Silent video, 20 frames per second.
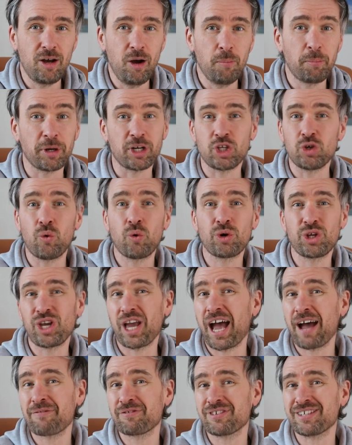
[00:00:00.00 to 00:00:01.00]
but you only
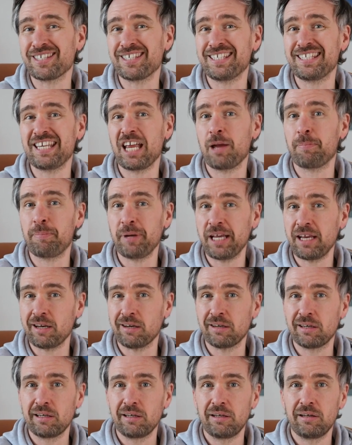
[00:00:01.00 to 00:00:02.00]
have to step
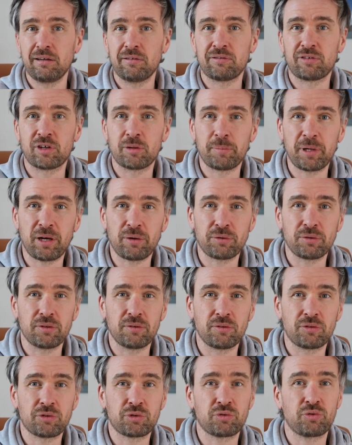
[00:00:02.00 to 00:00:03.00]
in for about
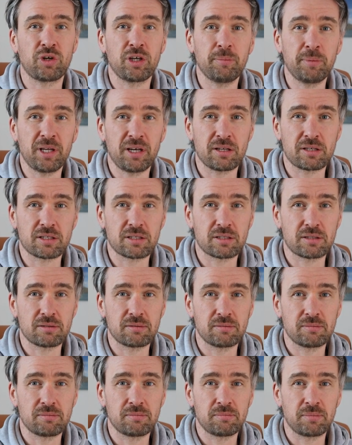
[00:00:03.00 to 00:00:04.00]
3 minutes.